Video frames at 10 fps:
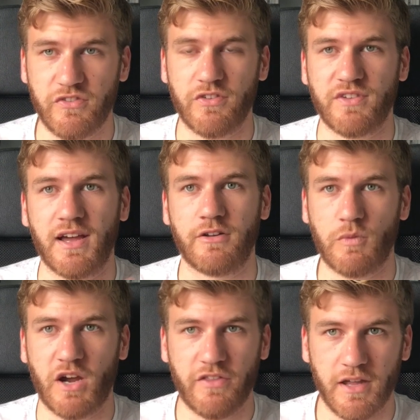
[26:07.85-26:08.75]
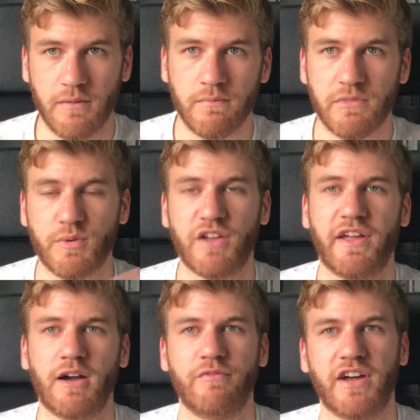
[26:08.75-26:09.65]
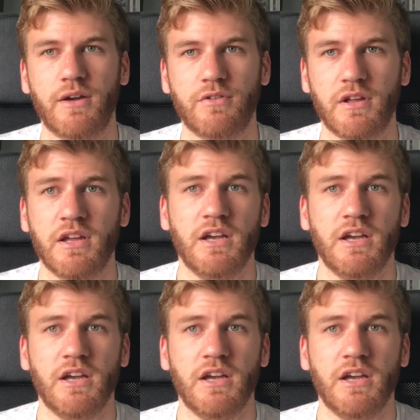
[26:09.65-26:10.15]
the stand and the way they unveiled it.